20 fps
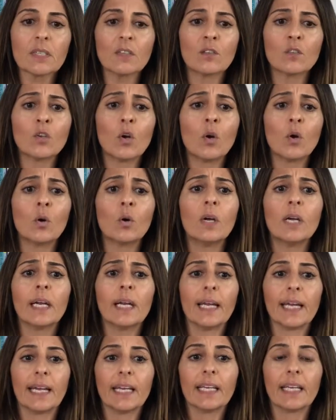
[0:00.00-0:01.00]
So
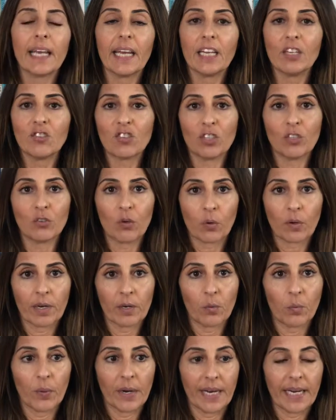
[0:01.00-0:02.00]
engage and don't
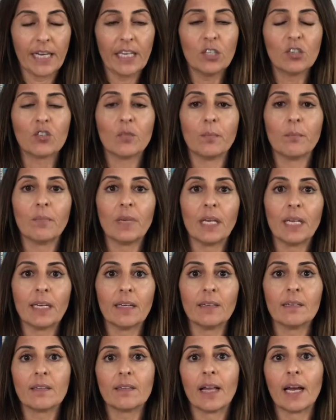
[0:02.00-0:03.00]
enrage
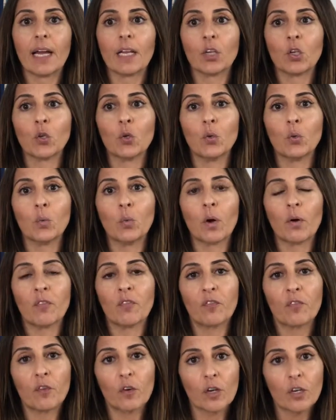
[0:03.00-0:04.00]
means that you will
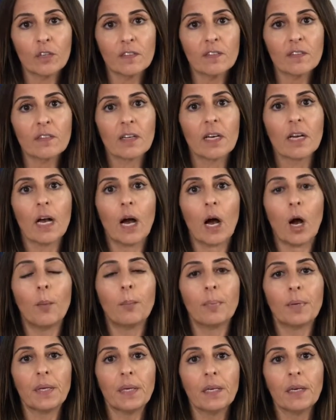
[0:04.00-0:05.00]
first
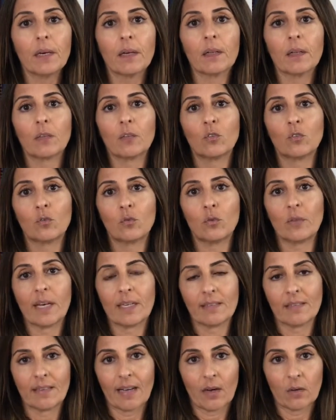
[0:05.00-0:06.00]
appeal to
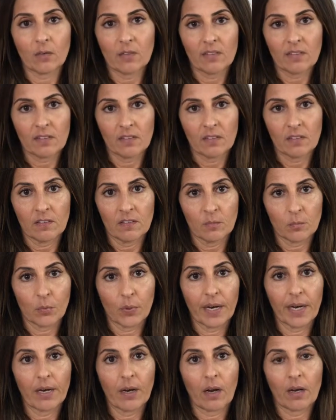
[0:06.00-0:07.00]
that downstairs
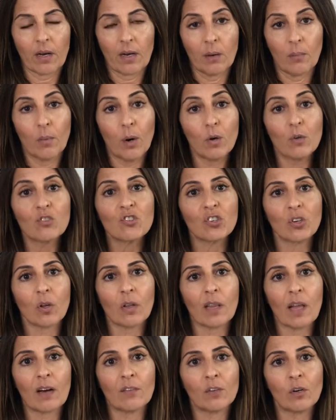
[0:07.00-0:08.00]
brain on an
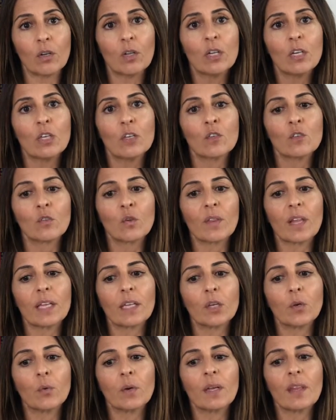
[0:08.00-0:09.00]
emotional level so
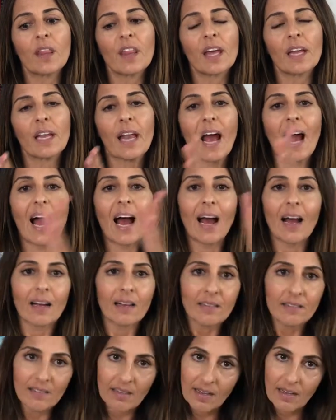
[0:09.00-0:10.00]
that you can then
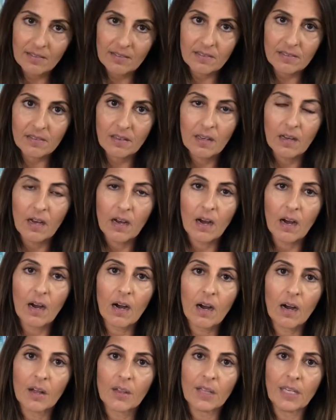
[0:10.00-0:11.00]
access
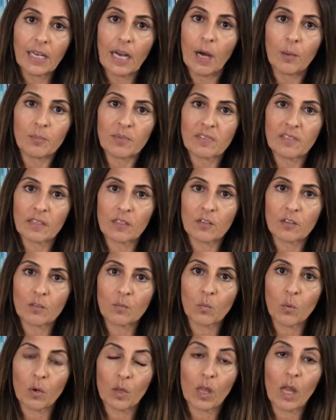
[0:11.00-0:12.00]
the
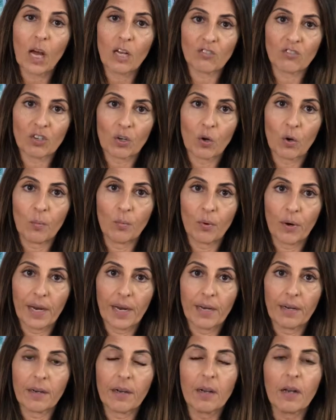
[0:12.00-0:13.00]
upstairs more logical
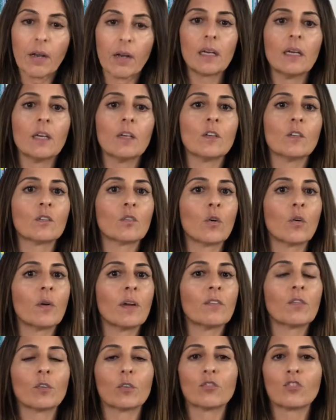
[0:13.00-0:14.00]
brain. So
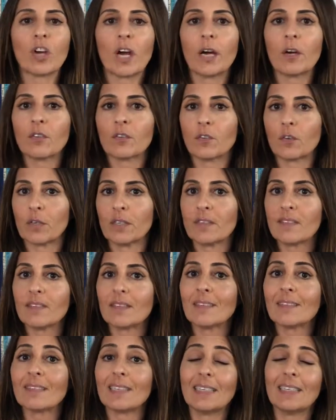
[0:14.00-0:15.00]
if your child, for
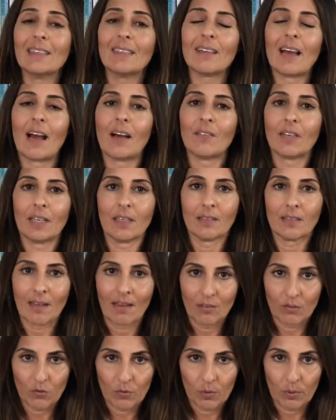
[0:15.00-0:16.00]
instance, is having a
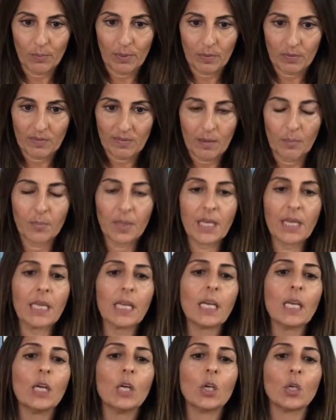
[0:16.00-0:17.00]
tantrum about
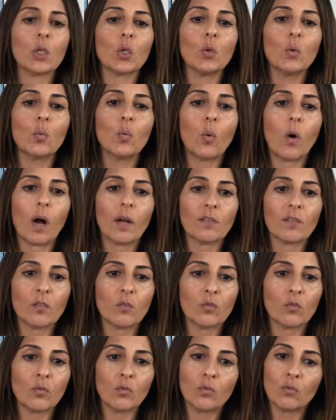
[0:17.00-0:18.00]
something, you want
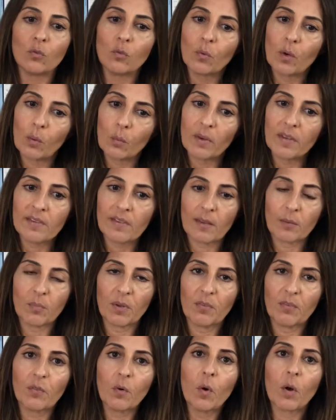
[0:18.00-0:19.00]
to do what we said
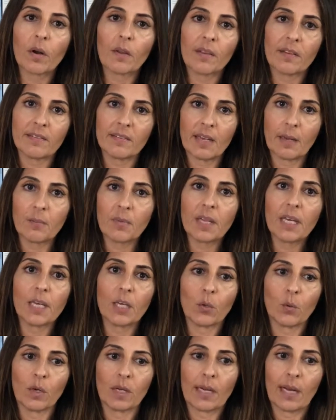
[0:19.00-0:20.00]
before, the same thing,
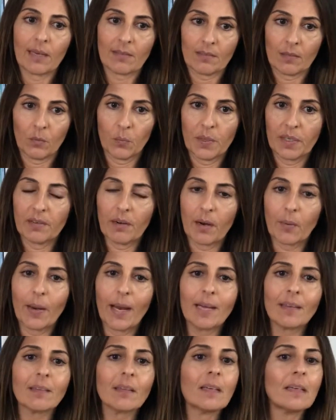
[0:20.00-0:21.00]
you connect and
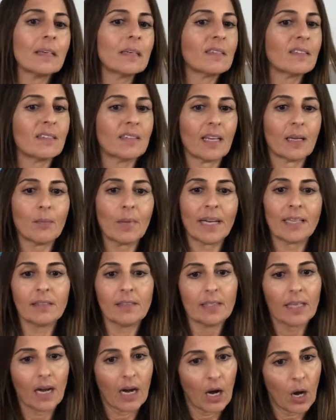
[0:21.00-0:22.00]
redirect, same
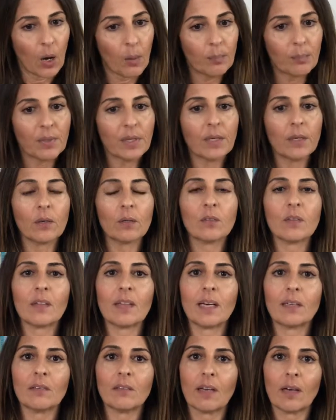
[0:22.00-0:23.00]
idea, appeal to
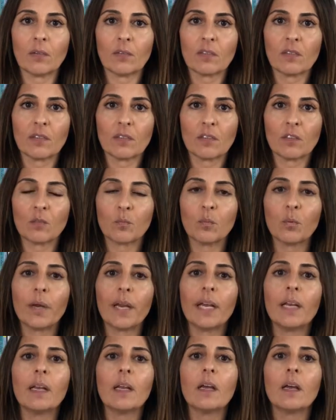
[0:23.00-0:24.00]
that downstairs
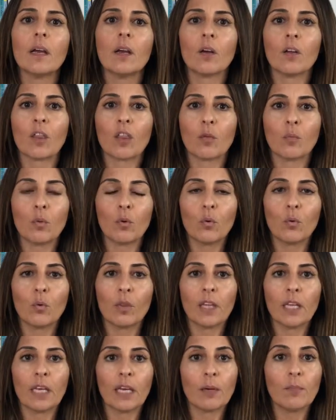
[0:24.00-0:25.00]
brain through
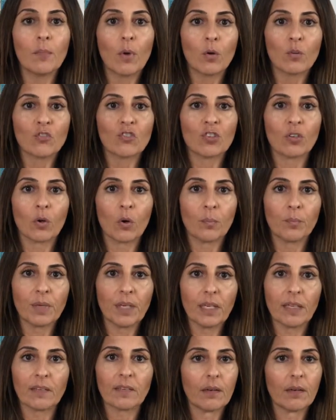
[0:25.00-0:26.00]
the emotional
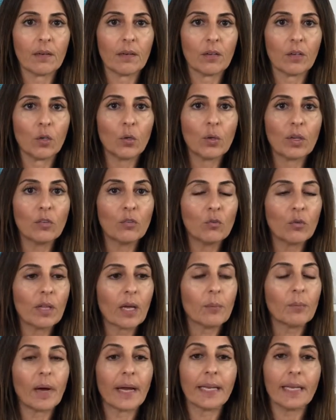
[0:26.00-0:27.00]
piece. You can do
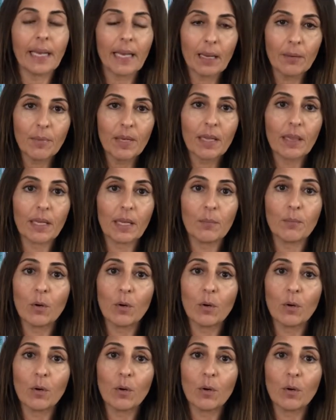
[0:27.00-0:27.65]
that by naming the